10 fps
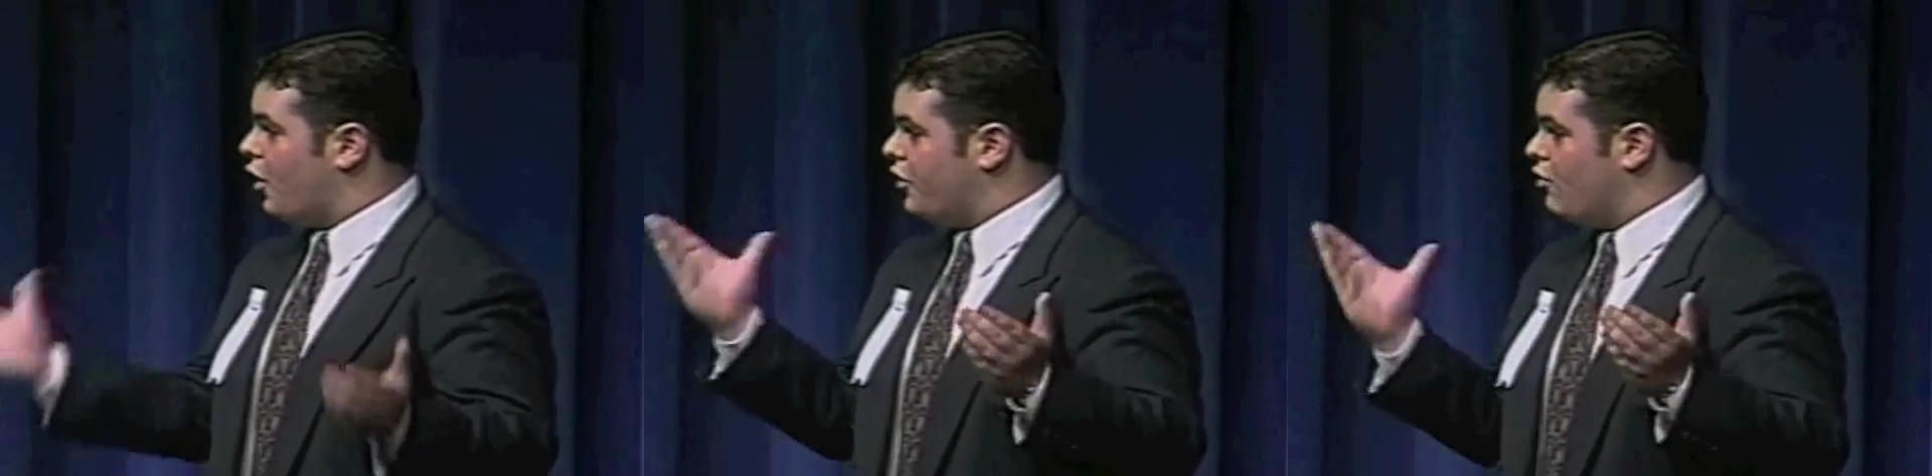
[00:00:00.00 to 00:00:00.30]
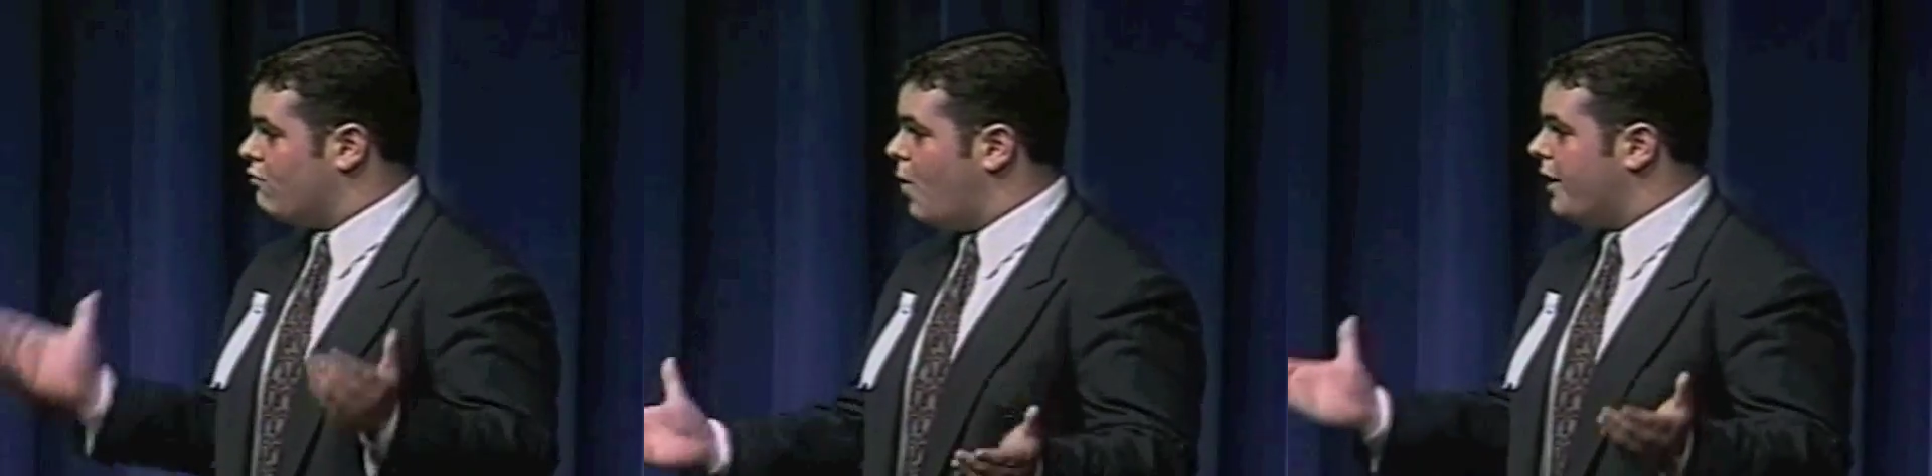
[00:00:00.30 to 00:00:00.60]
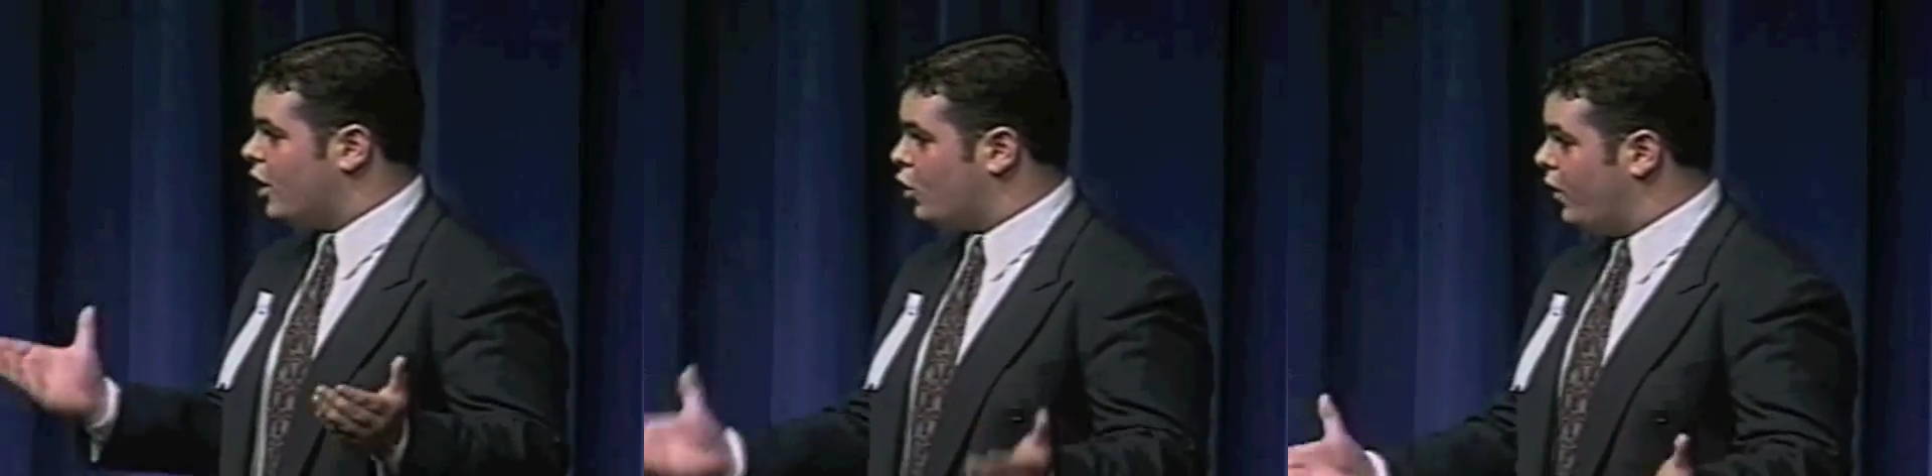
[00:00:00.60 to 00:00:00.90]
are the
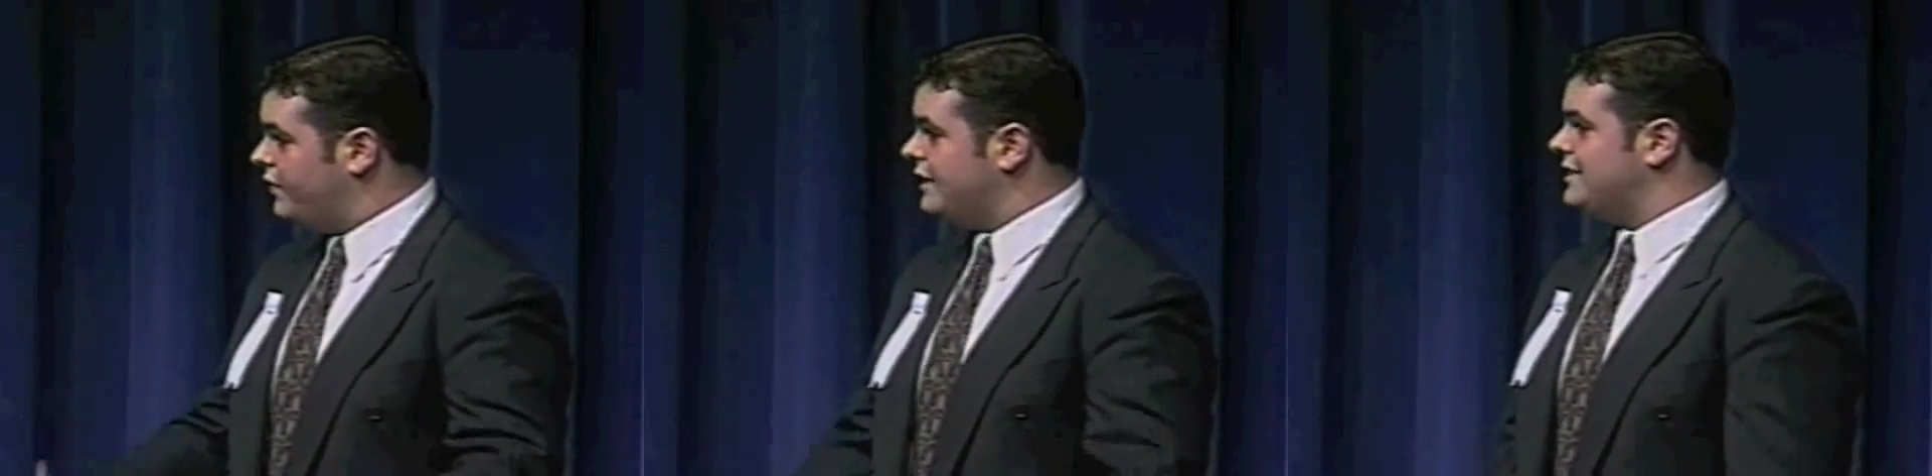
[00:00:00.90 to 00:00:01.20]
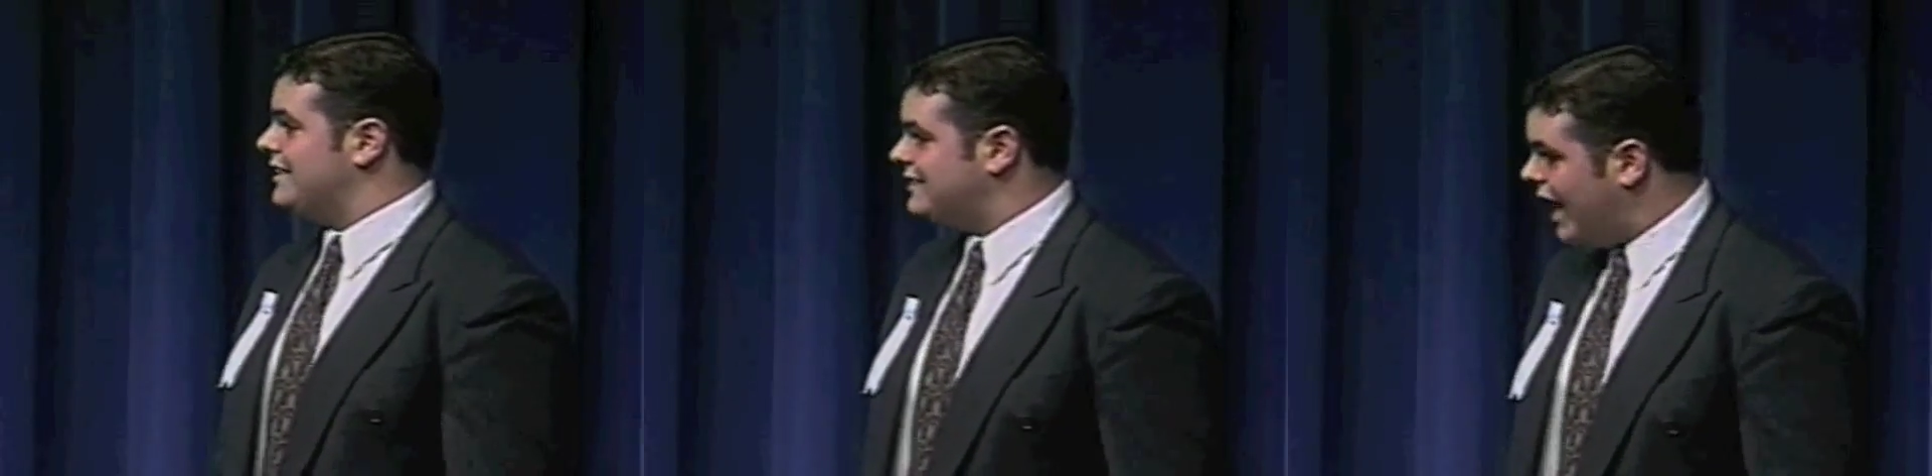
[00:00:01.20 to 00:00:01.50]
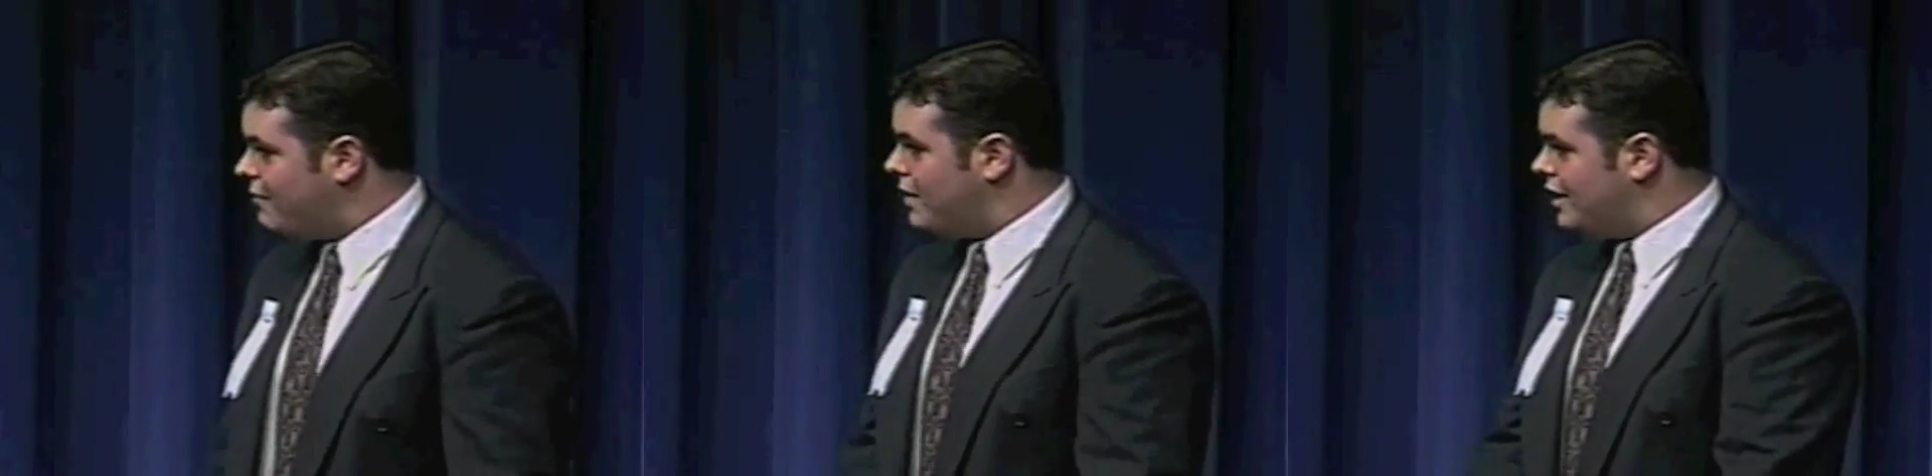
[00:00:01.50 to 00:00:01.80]
aerobic equivalent to
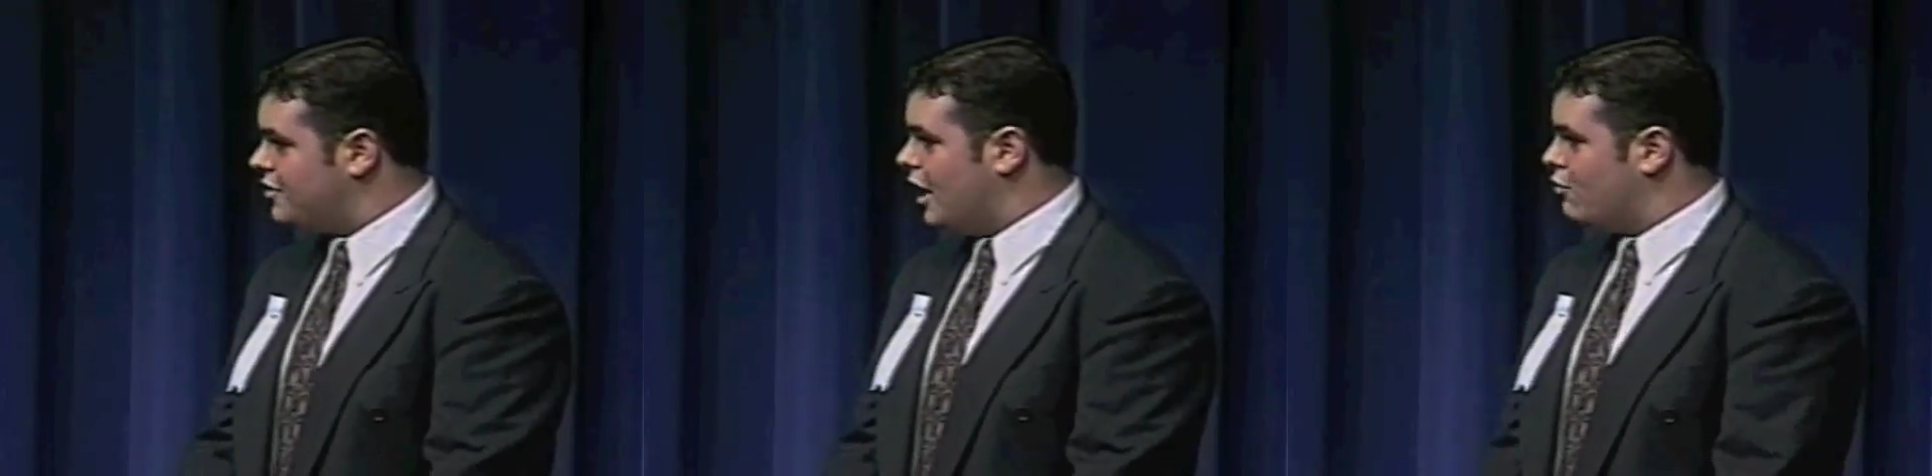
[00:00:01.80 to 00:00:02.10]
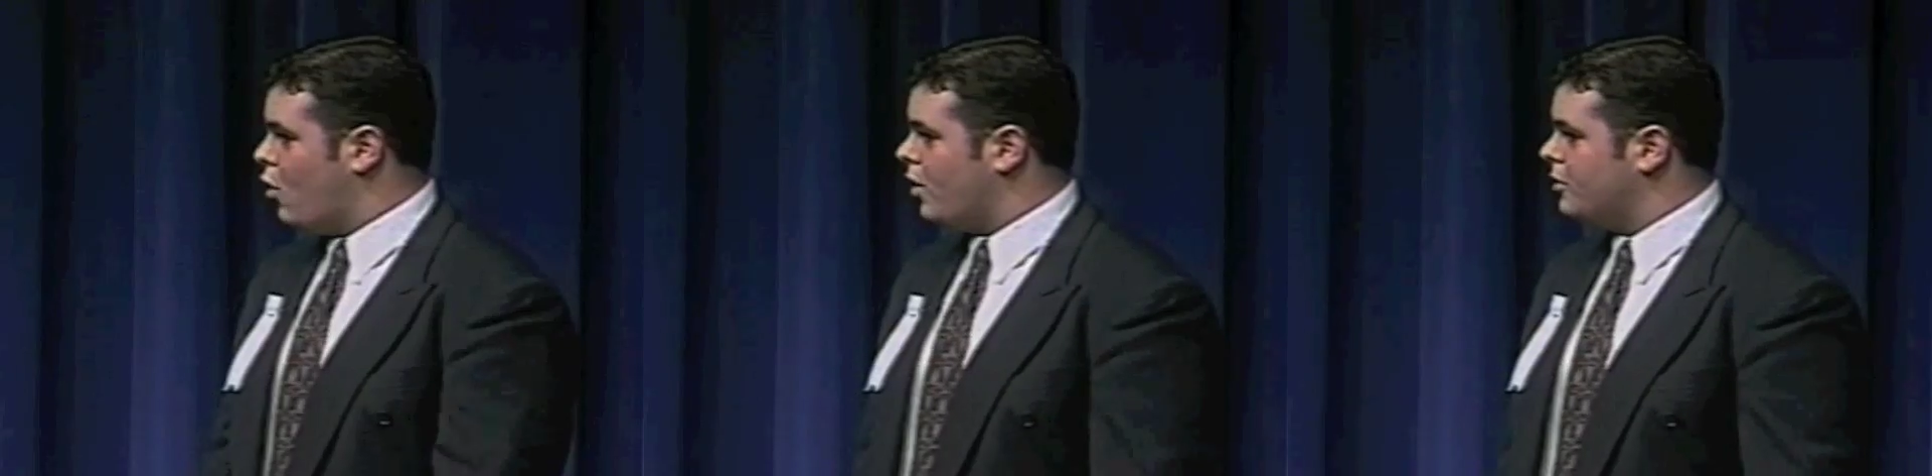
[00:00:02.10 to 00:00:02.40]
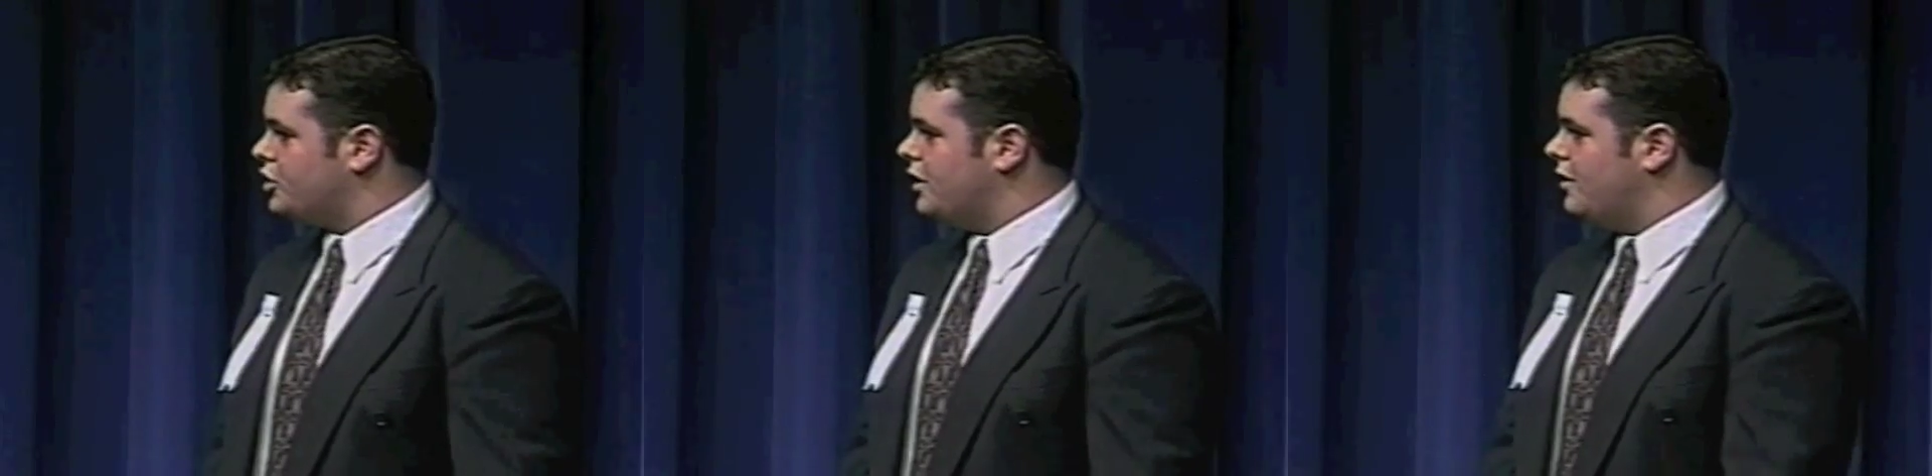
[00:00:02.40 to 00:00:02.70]
10 minutes on a rowing
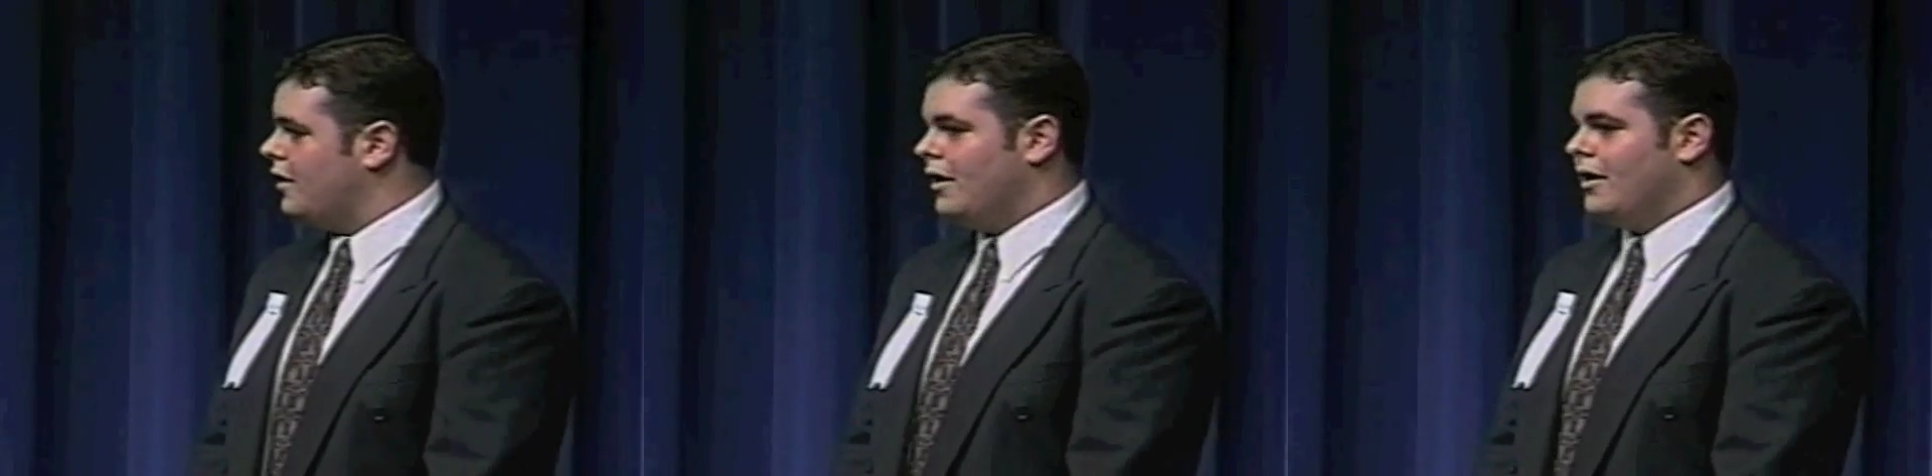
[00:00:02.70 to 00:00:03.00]
machine,